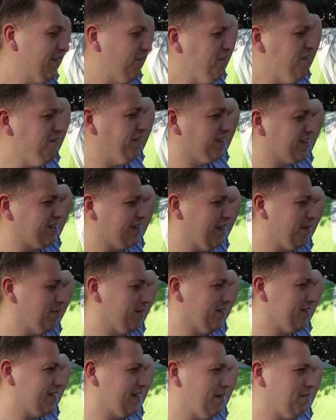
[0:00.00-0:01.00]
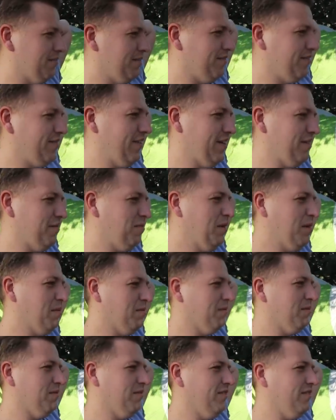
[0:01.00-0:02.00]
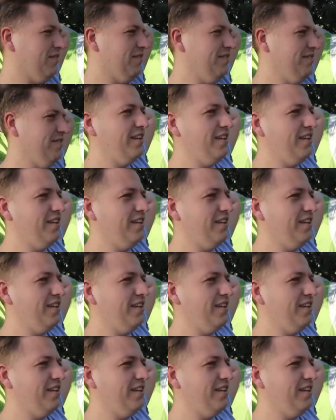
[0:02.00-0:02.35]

Have you ever slept in a tent with five people before?